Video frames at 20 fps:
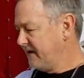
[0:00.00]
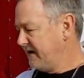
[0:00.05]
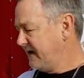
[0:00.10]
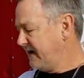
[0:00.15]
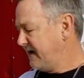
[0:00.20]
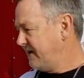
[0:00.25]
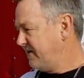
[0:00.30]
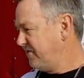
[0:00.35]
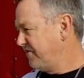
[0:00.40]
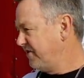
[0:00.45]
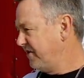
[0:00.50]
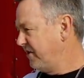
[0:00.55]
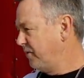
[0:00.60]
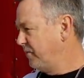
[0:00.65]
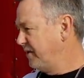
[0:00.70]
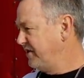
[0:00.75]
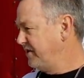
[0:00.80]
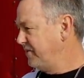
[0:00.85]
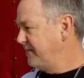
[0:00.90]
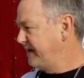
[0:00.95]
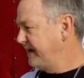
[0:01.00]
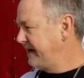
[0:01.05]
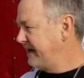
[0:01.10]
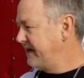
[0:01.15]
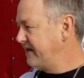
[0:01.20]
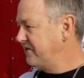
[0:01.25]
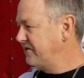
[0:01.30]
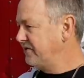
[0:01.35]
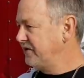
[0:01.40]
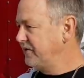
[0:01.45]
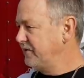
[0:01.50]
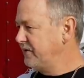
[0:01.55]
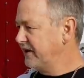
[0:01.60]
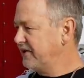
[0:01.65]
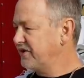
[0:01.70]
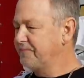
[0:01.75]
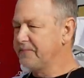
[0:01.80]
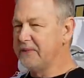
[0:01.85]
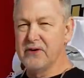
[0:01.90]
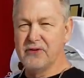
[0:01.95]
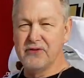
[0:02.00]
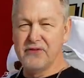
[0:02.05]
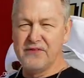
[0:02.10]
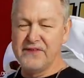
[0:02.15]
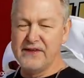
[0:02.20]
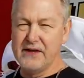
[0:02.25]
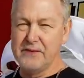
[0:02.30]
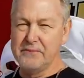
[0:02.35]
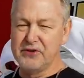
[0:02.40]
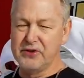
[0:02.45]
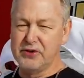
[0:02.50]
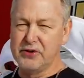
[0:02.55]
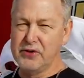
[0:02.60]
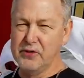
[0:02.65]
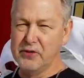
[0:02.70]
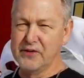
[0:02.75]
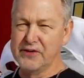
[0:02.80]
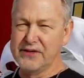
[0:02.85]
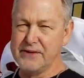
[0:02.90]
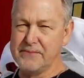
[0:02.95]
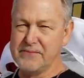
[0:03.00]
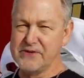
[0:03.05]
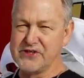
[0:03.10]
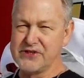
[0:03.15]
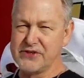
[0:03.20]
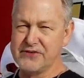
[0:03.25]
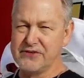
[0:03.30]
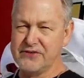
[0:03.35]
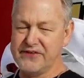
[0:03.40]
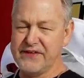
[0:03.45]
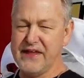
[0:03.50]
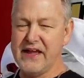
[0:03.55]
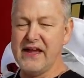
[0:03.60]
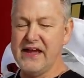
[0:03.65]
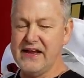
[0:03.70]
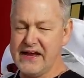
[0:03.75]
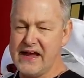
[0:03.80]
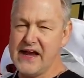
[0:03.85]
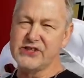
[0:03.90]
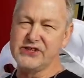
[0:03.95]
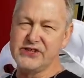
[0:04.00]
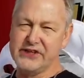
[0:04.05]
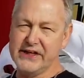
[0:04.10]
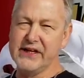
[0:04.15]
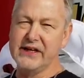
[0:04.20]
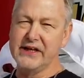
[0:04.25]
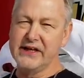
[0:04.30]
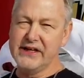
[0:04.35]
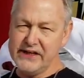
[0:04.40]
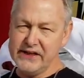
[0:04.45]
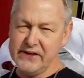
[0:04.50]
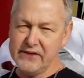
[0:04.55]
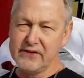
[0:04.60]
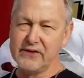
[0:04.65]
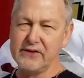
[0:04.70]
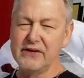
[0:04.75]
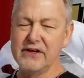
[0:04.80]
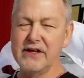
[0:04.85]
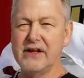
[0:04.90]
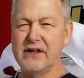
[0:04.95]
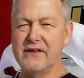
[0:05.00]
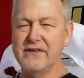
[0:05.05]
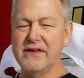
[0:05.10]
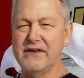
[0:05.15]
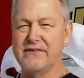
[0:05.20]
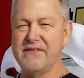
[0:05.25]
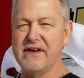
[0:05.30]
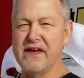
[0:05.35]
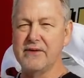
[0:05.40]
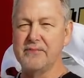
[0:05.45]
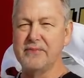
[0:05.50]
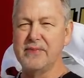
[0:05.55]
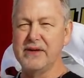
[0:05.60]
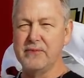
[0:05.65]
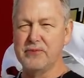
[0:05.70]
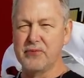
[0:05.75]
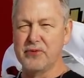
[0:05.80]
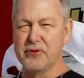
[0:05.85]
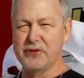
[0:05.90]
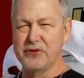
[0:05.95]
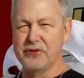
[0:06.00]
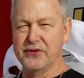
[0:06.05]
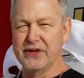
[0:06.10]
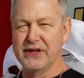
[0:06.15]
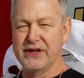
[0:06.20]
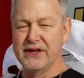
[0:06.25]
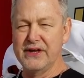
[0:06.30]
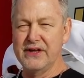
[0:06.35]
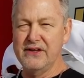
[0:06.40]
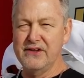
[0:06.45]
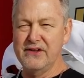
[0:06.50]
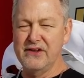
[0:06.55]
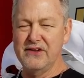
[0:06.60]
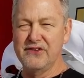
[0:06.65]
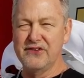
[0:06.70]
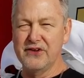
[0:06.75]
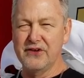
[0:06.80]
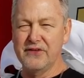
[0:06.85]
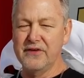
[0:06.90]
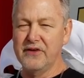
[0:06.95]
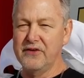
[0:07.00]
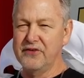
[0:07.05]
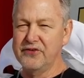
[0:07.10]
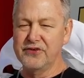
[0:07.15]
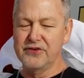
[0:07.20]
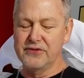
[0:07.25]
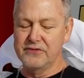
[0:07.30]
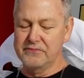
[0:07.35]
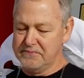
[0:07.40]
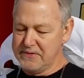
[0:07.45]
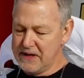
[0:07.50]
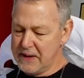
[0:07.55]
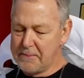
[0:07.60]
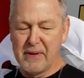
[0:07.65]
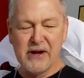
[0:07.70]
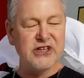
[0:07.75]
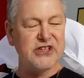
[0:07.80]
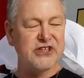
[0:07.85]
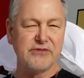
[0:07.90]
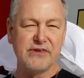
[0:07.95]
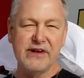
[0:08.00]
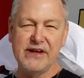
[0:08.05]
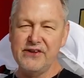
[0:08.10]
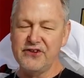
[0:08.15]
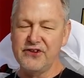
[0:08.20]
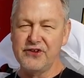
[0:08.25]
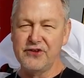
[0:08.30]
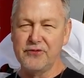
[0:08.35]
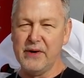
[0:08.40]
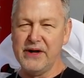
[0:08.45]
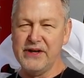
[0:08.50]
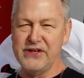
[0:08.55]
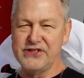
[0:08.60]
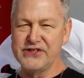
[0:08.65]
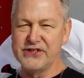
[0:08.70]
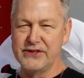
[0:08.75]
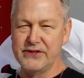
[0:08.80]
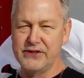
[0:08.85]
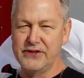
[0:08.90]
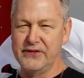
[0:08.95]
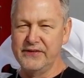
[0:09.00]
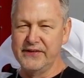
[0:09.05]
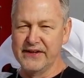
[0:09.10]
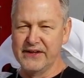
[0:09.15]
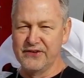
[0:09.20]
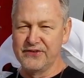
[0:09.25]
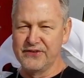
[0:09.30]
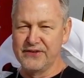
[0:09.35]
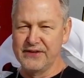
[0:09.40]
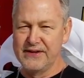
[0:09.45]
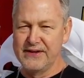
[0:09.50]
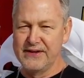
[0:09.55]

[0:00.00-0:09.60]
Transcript: And so when you begin to expose them to cooler temperatures, it actually can kill the developing brood. And so those are a bunch of reasons why you shouldn't do this.